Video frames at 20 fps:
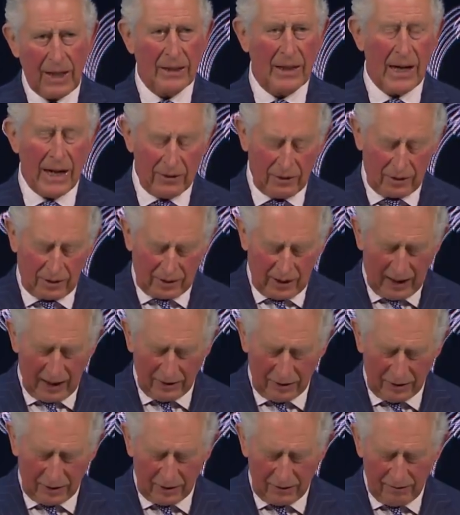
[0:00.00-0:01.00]
And as
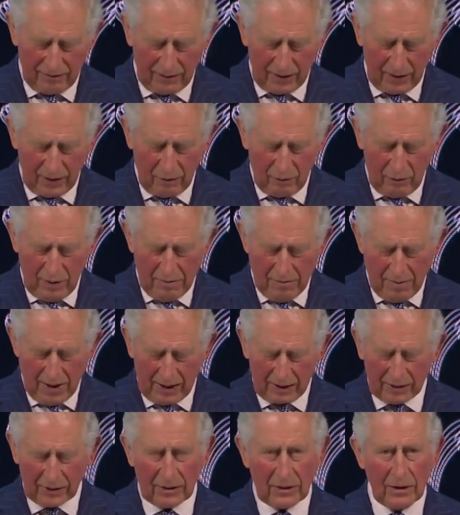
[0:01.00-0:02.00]
such, we
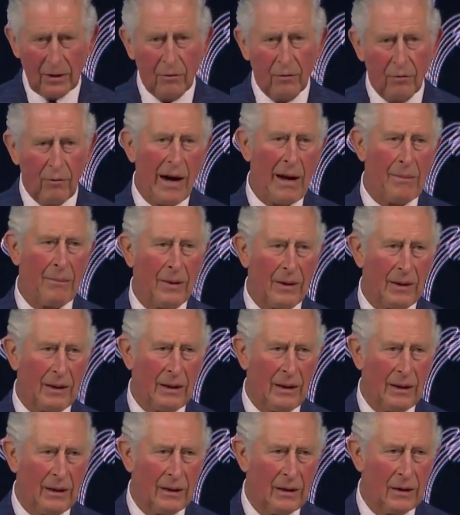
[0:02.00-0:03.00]
must
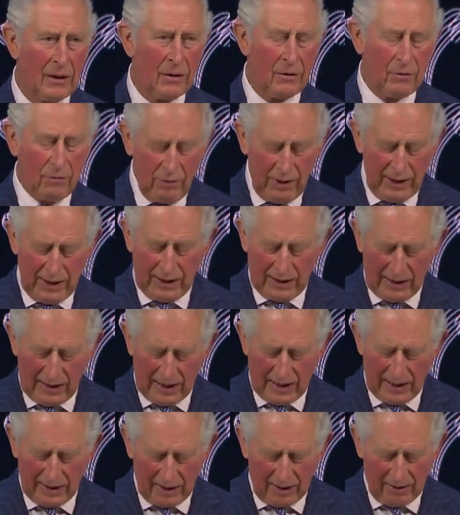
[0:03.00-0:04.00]
rapidly
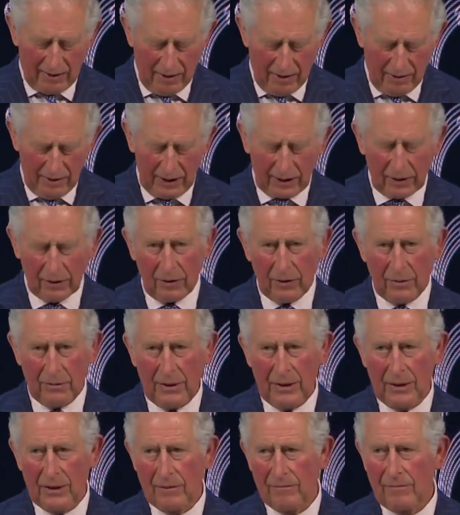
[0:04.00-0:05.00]
realign our own
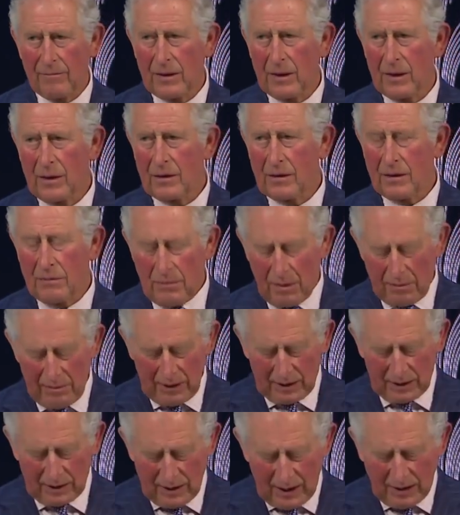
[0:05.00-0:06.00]
economy to
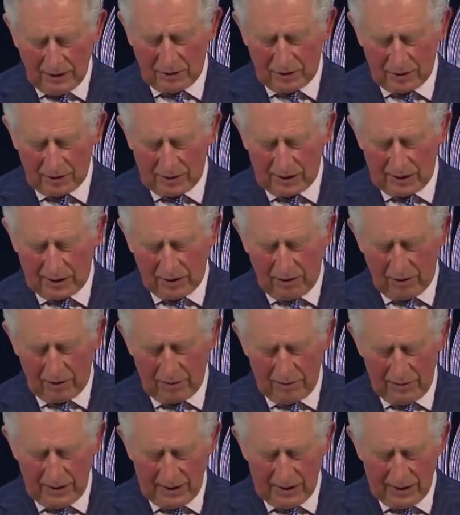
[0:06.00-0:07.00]
mimic nature's
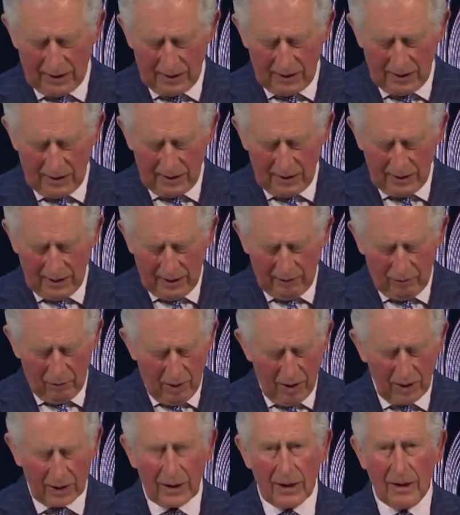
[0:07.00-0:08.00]
economy
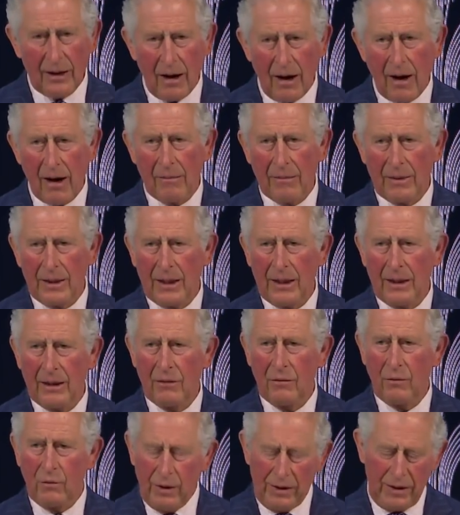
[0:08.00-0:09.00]
and work in
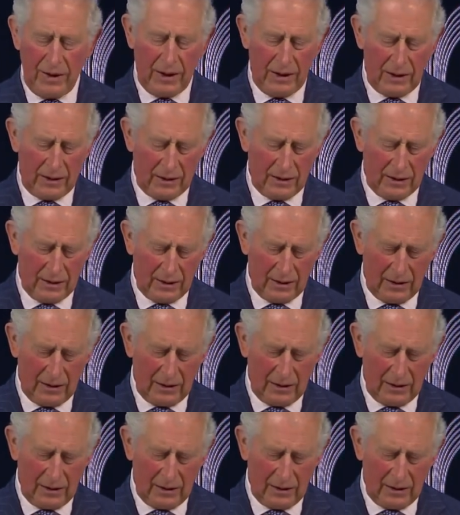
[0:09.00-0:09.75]
harmony with it.